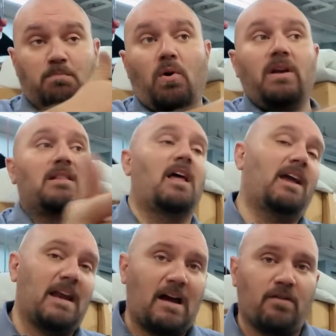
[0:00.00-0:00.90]
putting
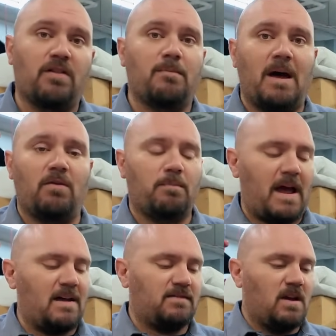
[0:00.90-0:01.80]
light out on the mountain
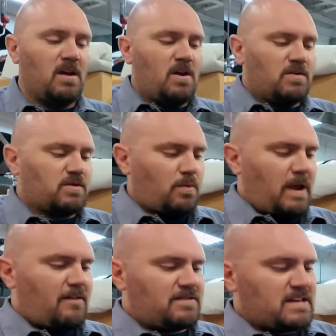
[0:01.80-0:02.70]
pass. So we
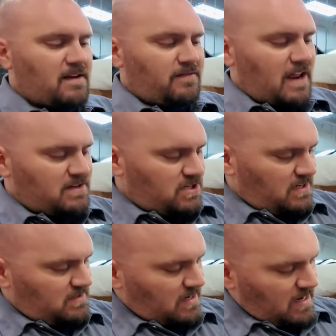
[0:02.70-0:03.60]
have a set of
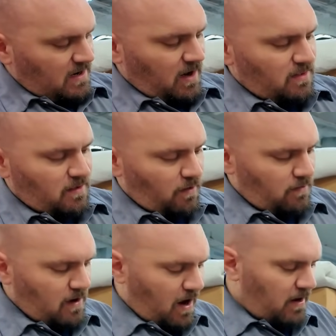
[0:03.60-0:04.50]
Denjis, and
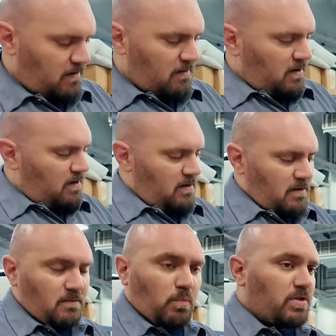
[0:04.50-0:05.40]
they're not
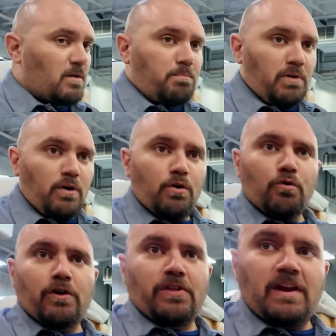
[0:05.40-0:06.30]
with the blue
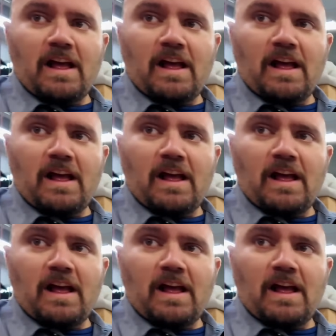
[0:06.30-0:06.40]
or the